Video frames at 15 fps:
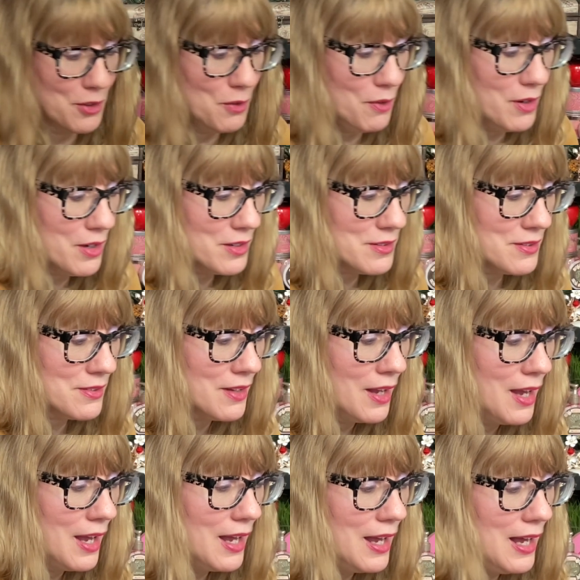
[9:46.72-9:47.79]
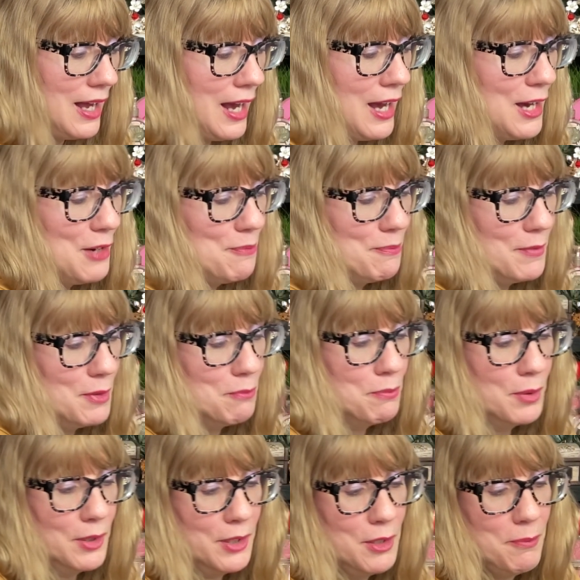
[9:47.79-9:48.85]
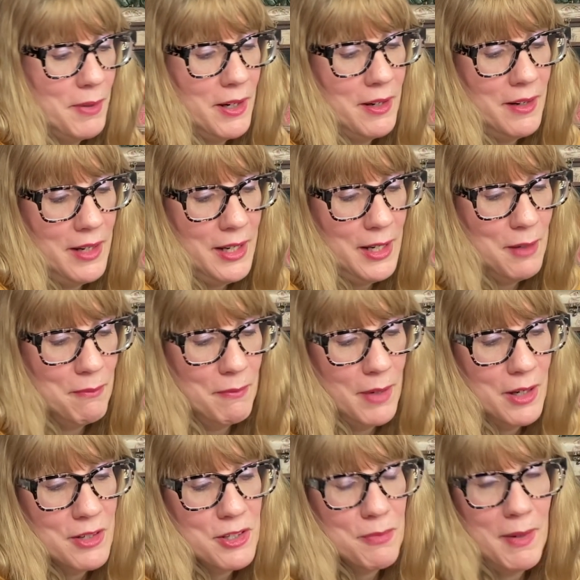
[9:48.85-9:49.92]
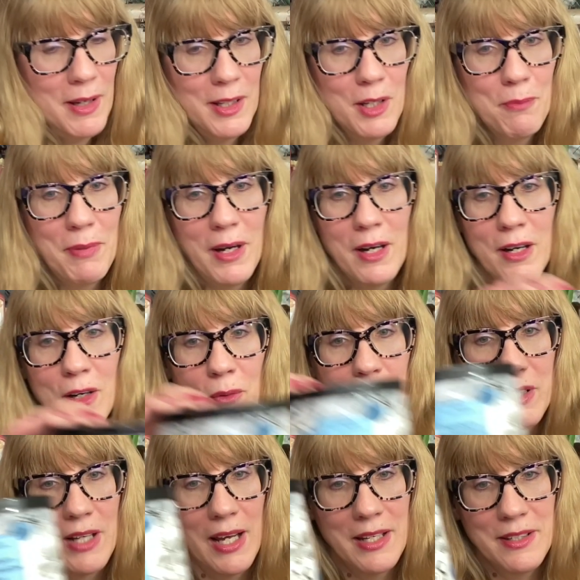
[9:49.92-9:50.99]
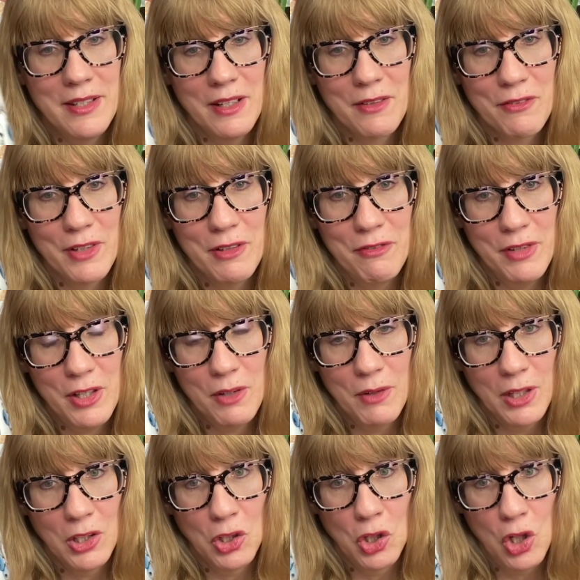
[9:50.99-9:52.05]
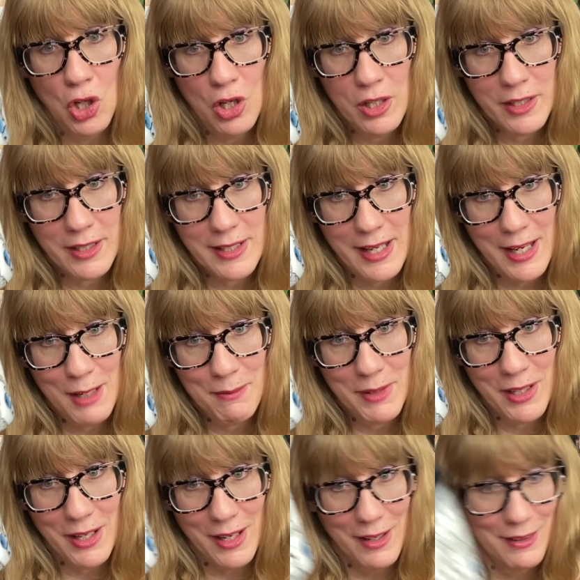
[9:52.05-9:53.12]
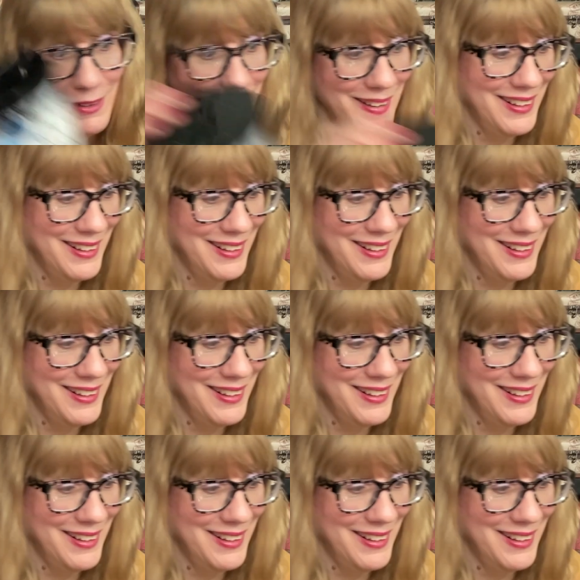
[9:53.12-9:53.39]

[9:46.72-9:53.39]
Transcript: Quartz, um, Blueberry Marshmallow Bar, which I did review a long time ago.